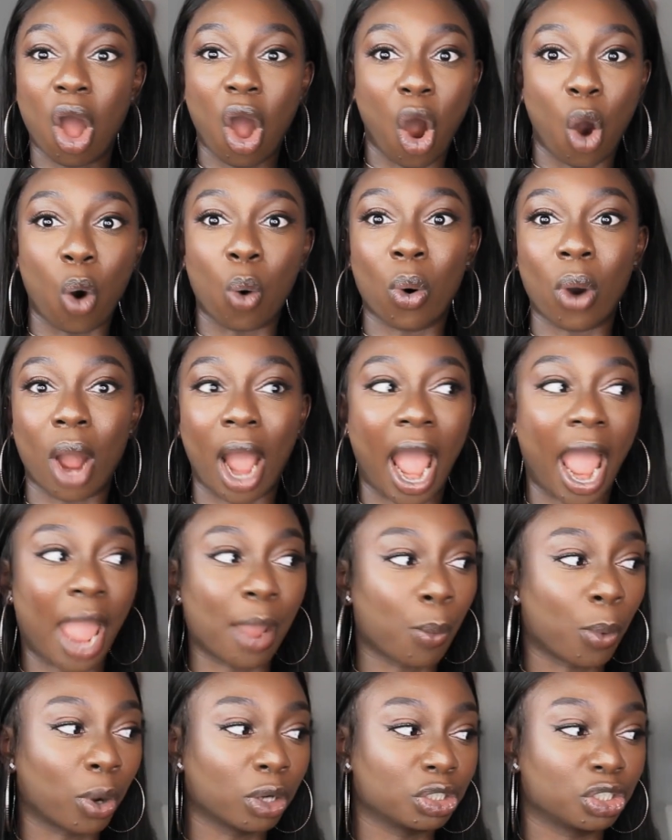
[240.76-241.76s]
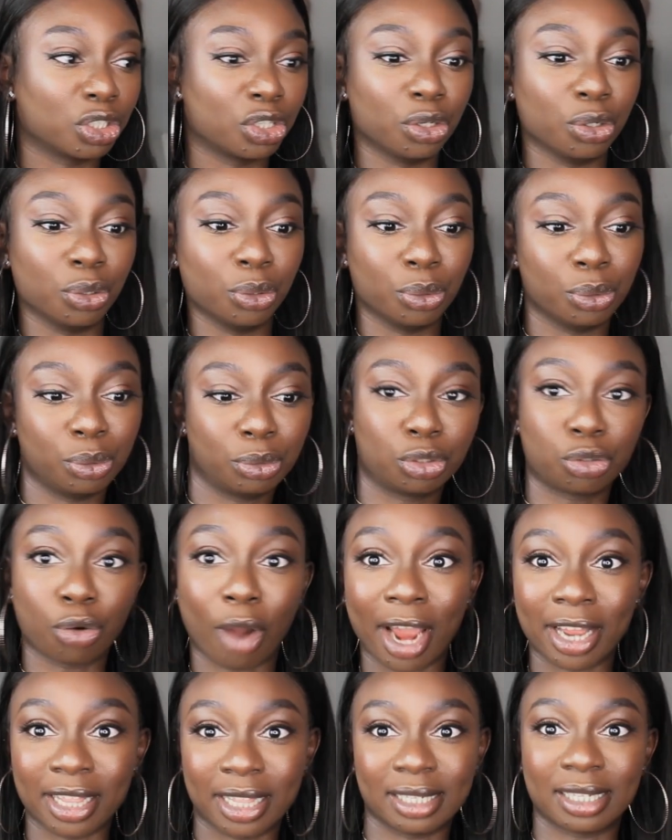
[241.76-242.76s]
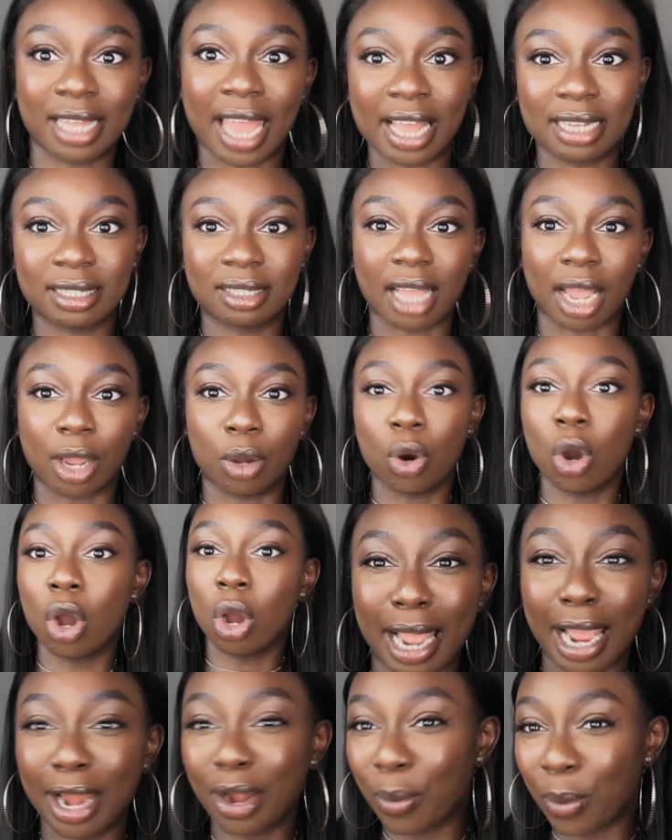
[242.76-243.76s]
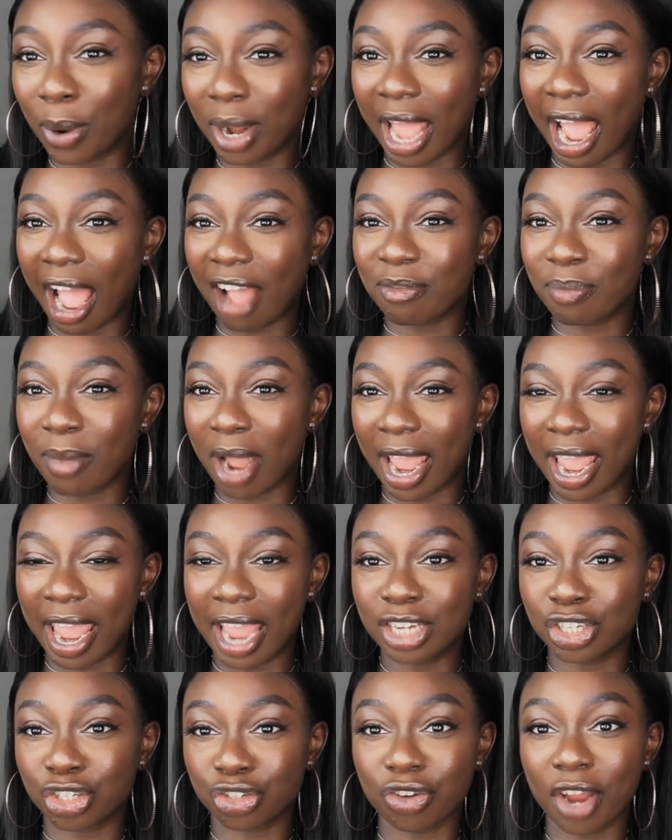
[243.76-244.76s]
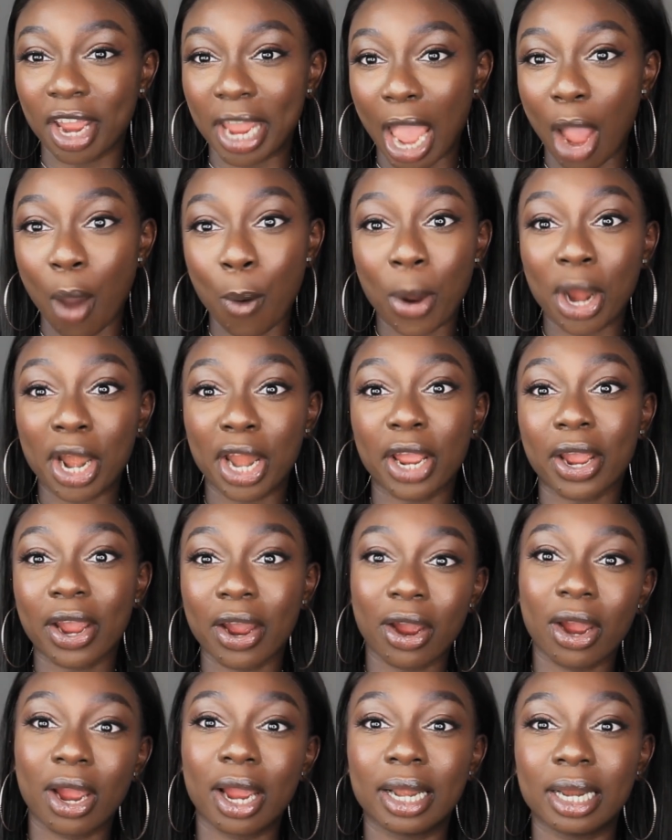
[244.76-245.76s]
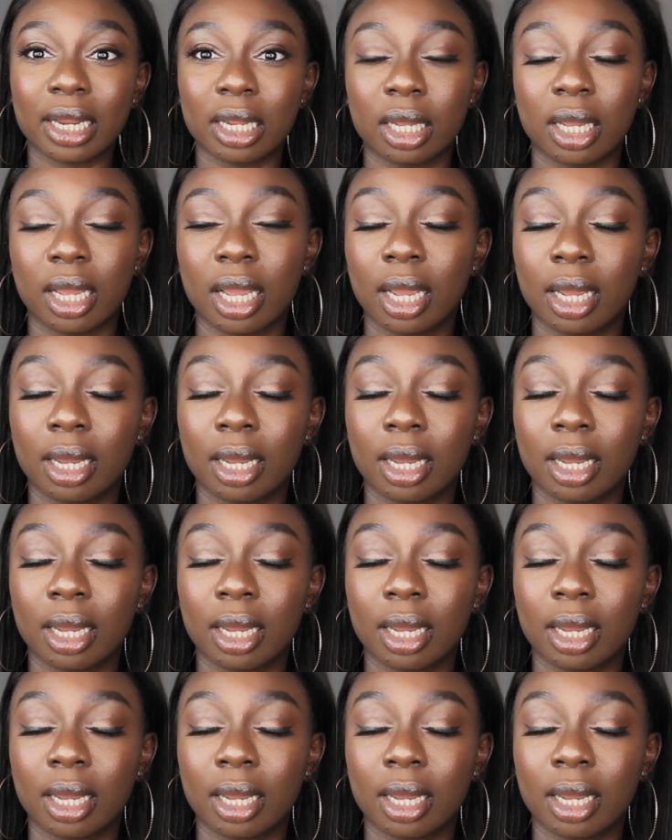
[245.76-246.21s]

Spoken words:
oh, I want to try this hairstyle. I don't want to have my hair straight, I want it curly.